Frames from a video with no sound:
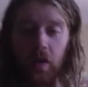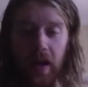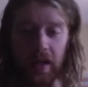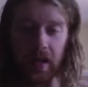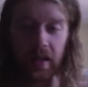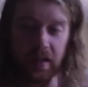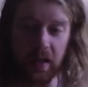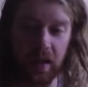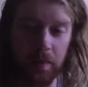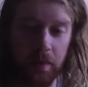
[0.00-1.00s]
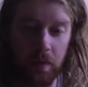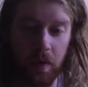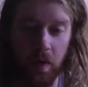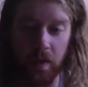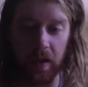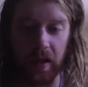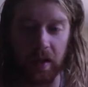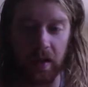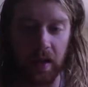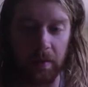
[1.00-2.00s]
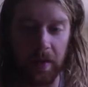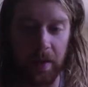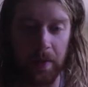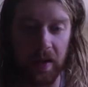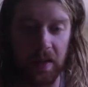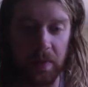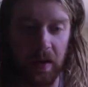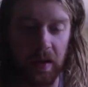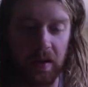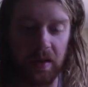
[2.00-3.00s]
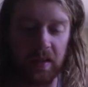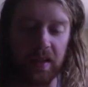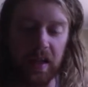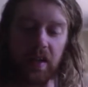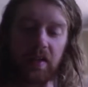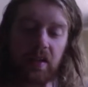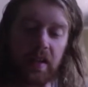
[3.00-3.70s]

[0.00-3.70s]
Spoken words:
I ended up over near Matt Pike's part of the stage.